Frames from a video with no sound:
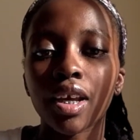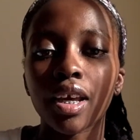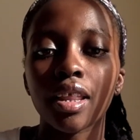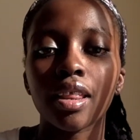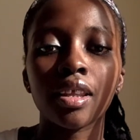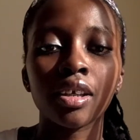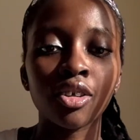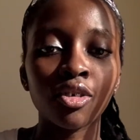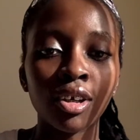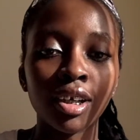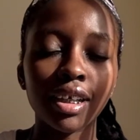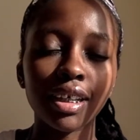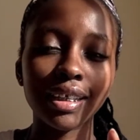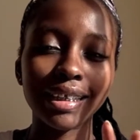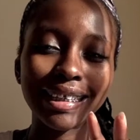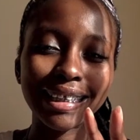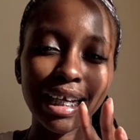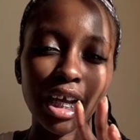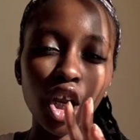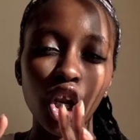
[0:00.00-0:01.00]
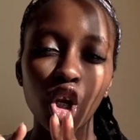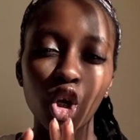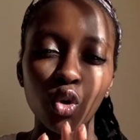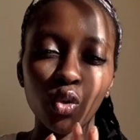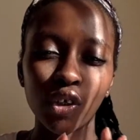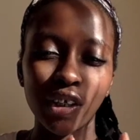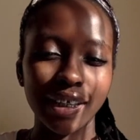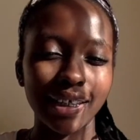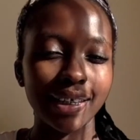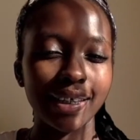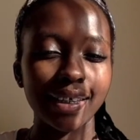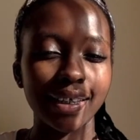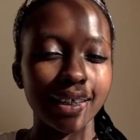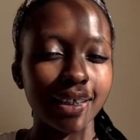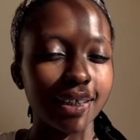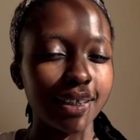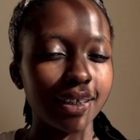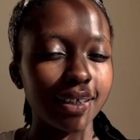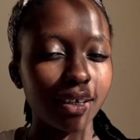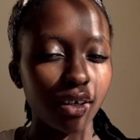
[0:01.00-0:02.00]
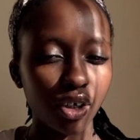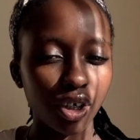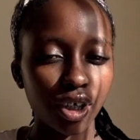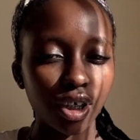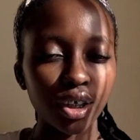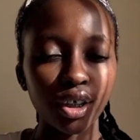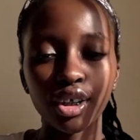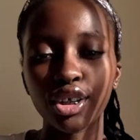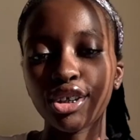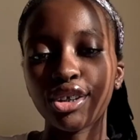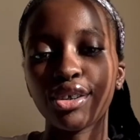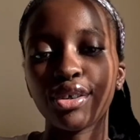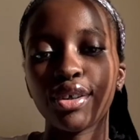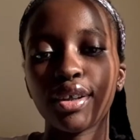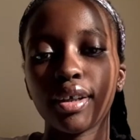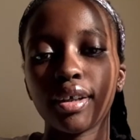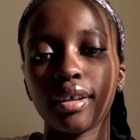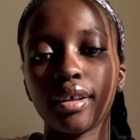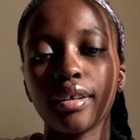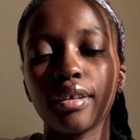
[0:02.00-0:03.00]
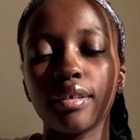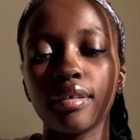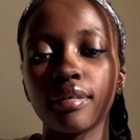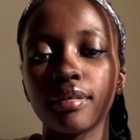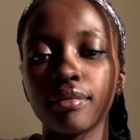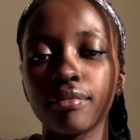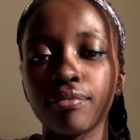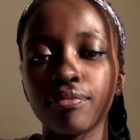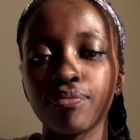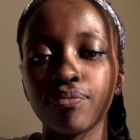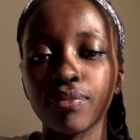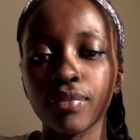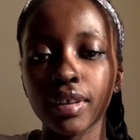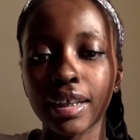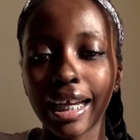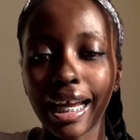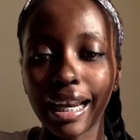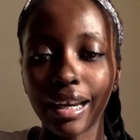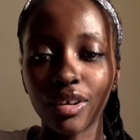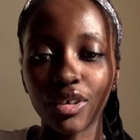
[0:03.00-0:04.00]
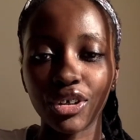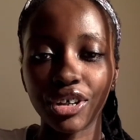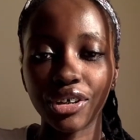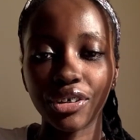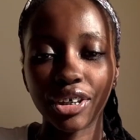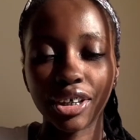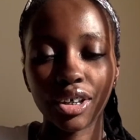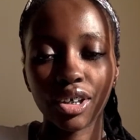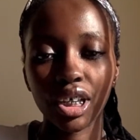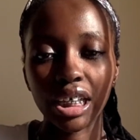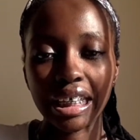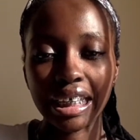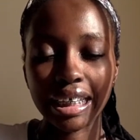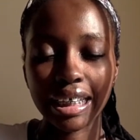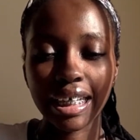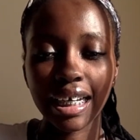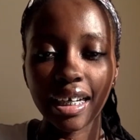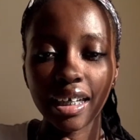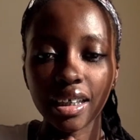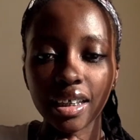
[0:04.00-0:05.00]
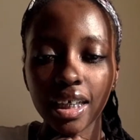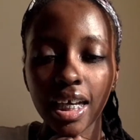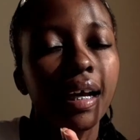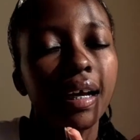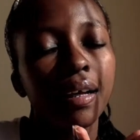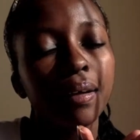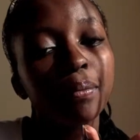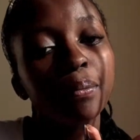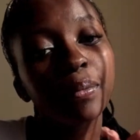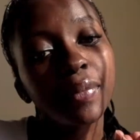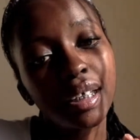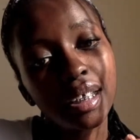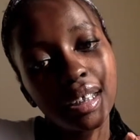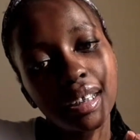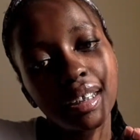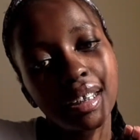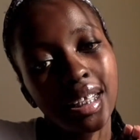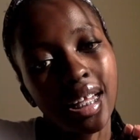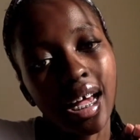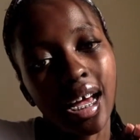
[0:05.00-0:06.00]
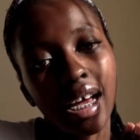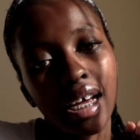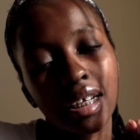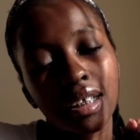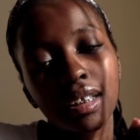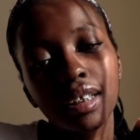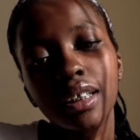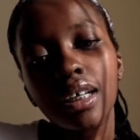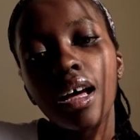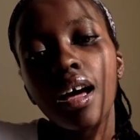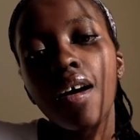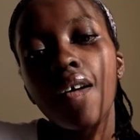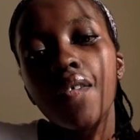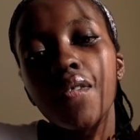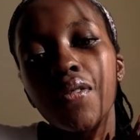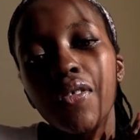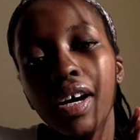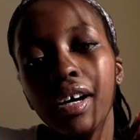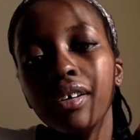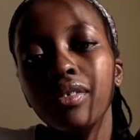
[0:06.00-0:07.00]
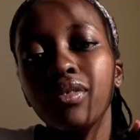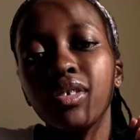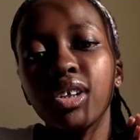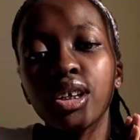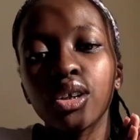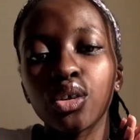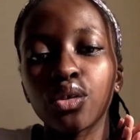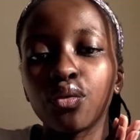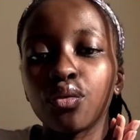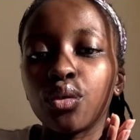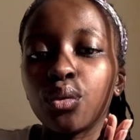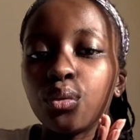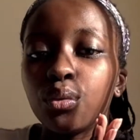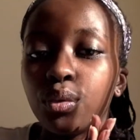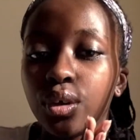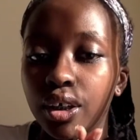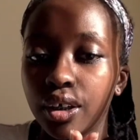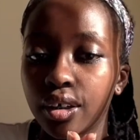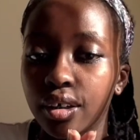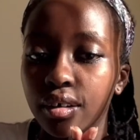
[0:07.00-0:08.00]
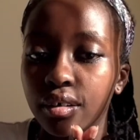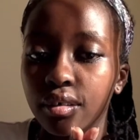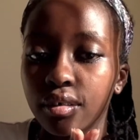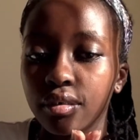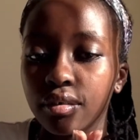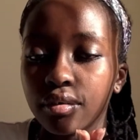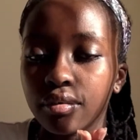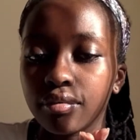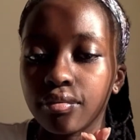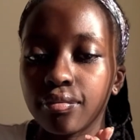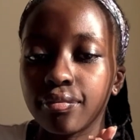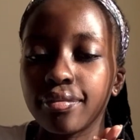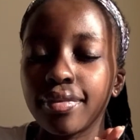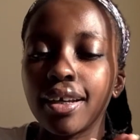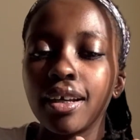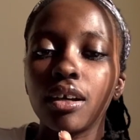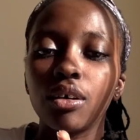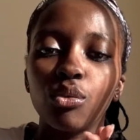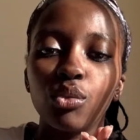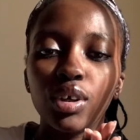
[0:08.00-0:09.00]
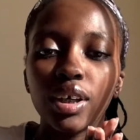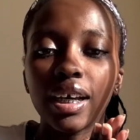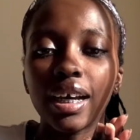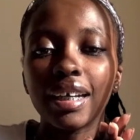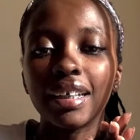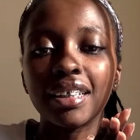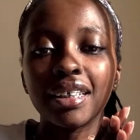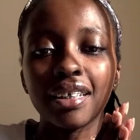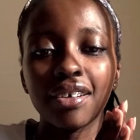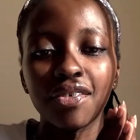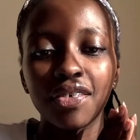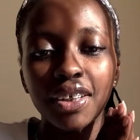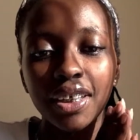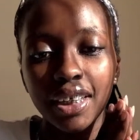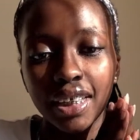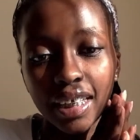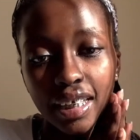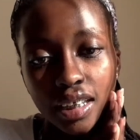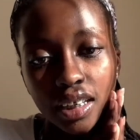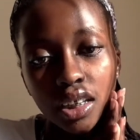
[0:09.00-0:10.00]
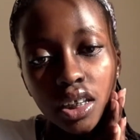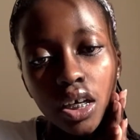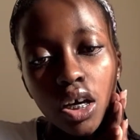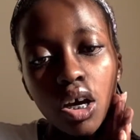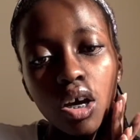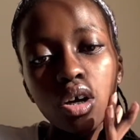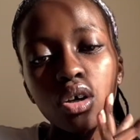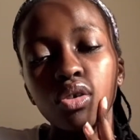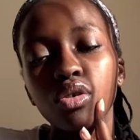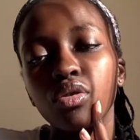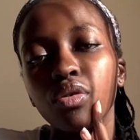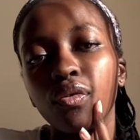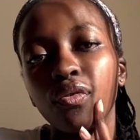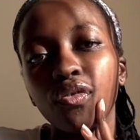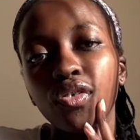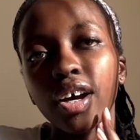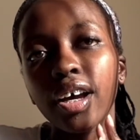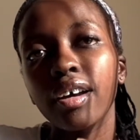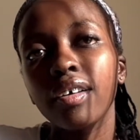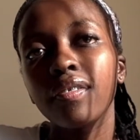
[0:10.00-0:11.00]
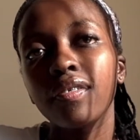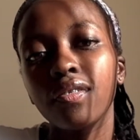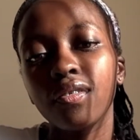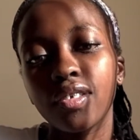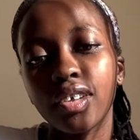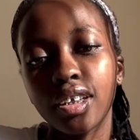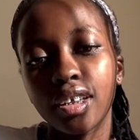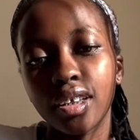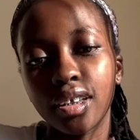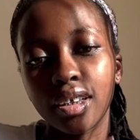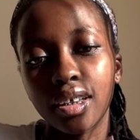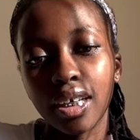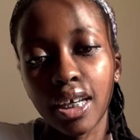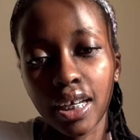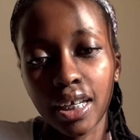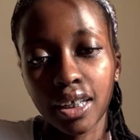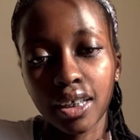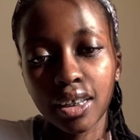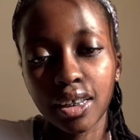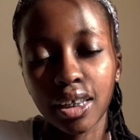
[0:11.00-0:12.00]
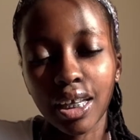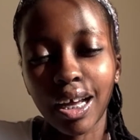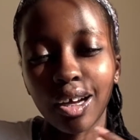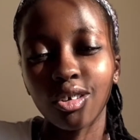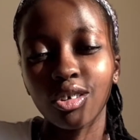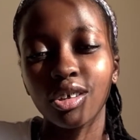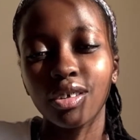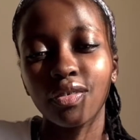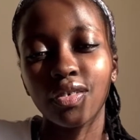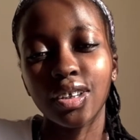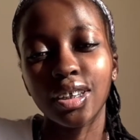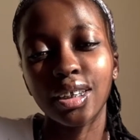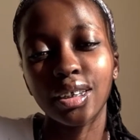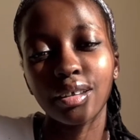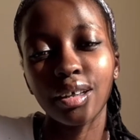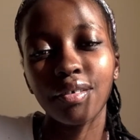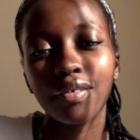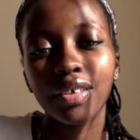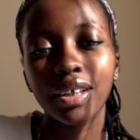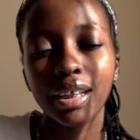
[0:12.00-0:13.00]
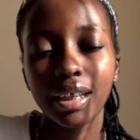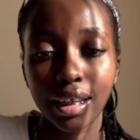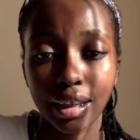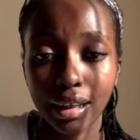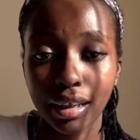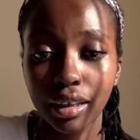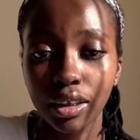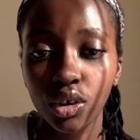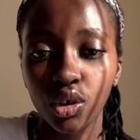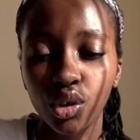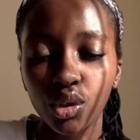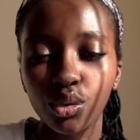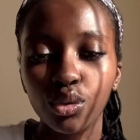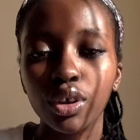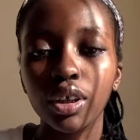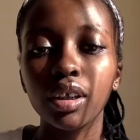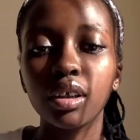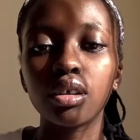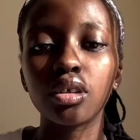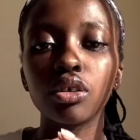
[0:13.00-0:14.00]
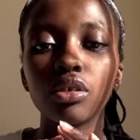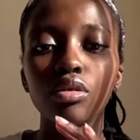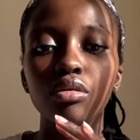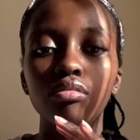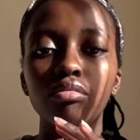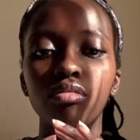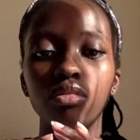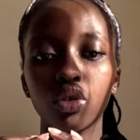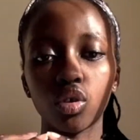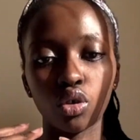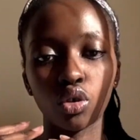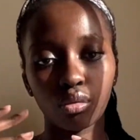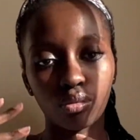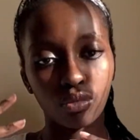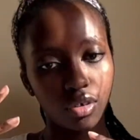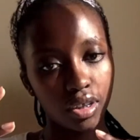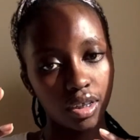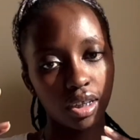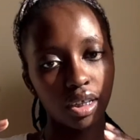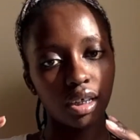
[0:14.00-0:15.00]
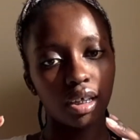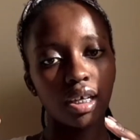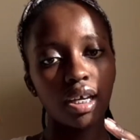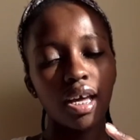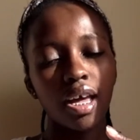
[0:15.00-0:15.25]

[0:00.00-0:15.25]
This one is closer to the calorie restricted diet. It means that 5 days of the week, and a week has 7 days. So 5 days out of the 7 days you eat normally.